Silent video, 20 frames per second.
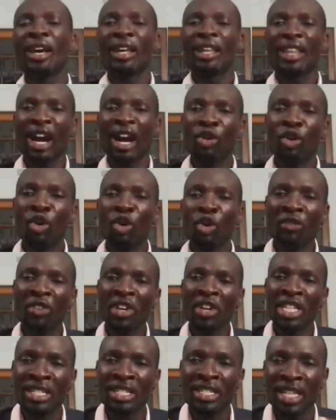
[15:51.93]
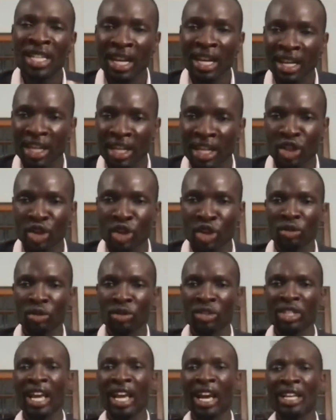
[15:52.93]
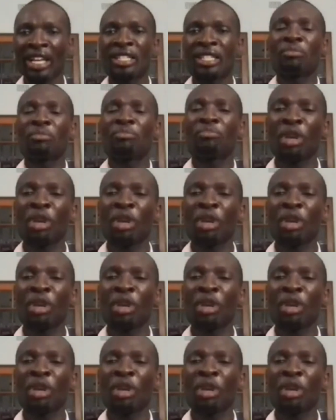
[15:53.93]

Now, COVID is telling you that